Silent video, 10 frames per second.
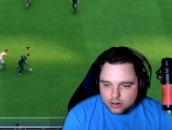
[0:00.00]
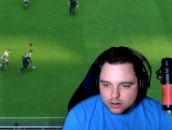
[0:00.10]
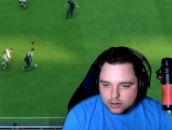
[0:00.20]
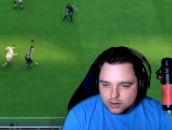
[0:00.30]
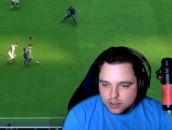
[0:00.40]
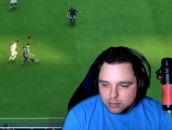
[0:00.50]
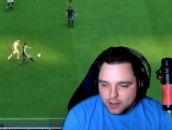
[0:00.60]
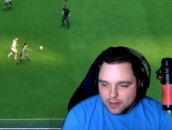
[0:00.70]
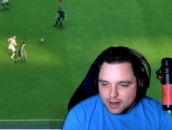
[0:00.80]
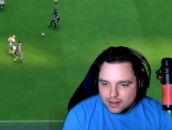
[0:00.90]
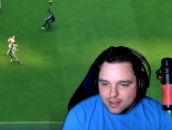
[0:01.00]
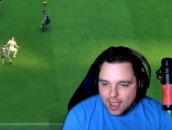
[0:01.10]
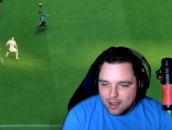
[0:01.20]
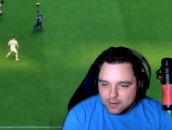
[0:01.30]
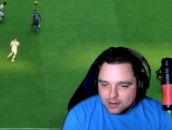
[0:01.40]
is going to play that into
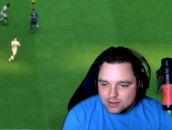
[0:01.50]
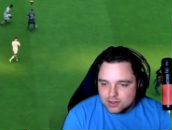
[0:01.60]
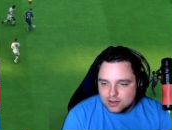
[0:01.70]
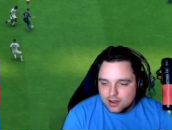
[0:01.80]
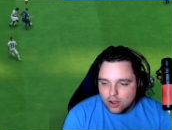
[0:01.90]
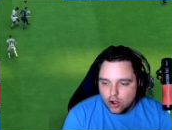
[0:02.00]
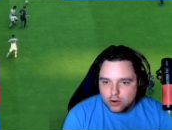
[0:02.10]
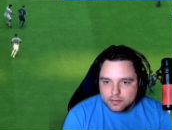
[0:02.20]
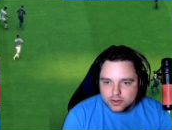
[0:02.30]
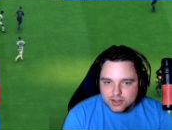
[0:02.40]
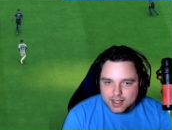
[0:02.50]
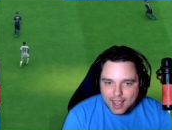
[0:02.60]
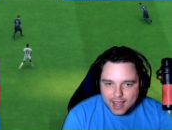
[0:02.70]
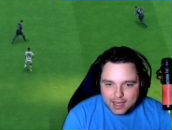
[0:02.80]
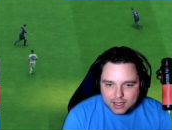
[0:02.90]
Evans. Over to
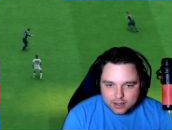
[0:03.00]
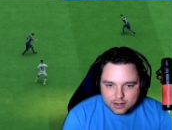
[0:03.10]
Kane.